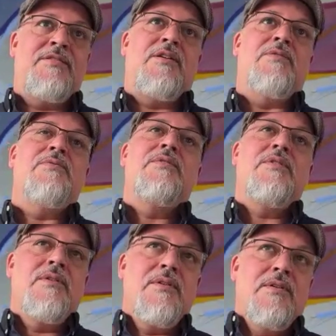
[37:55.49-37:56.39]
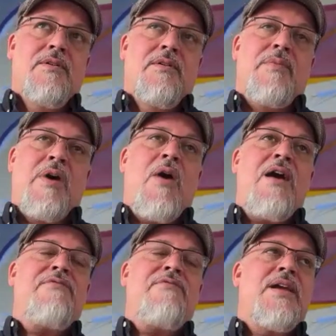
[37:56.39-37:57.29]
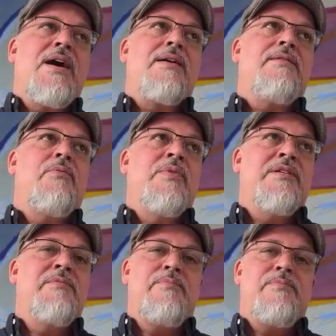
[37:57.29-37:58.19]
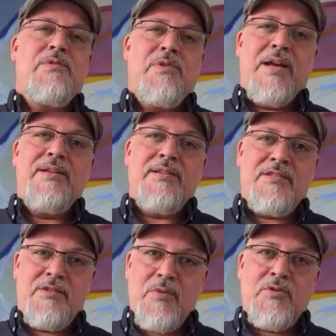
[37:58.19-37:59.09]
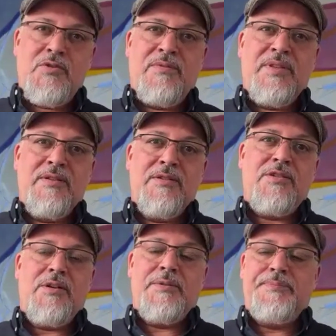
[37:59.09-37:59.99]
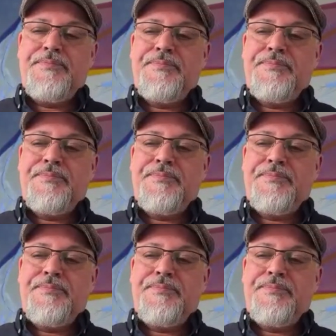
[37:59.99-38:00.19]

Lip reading: So my wife and I, we created this immersive theater show.